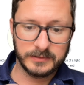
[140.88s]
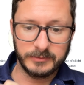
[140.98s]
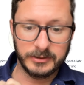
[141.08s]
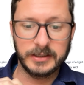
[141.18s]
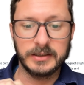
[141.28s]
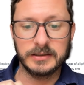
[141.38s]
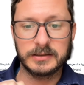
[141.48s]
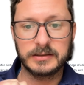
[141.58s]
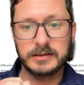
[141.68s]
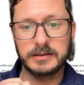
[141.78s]
I mean, it
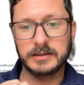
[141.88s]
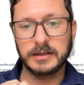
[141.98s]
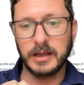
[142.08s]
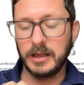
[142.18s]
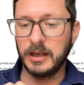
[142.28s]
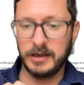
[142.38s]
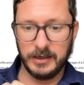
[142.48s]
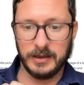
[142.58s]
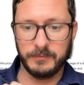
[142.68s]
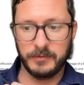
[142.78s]
is in
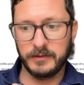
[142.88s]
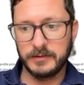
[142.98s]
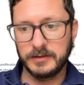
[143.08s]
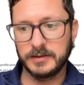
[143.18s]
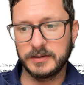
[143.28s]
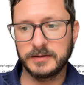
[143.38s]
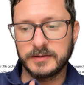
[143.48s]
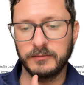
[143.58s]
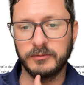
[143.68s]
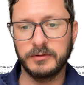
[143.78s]
depth.
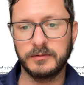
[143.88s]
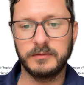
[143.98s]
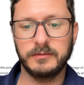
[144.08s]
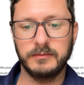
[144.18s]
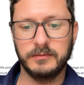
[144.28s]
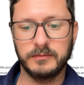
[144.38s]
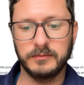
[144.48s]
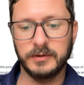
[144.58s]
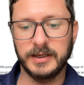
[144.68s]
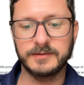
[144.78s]
So we'll,
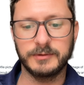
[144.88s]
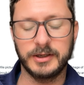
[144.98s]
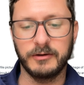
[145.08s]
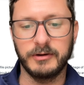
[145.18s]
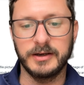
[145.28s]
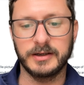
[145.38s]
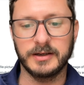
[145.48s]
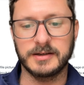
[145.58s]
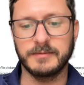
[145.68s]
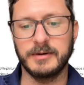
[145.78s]
as we go in to
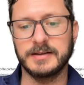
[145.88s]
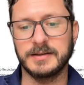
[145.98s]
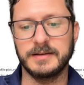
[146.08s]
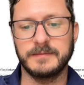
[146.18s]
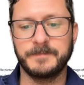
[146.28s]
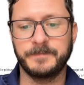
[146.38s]
customize it,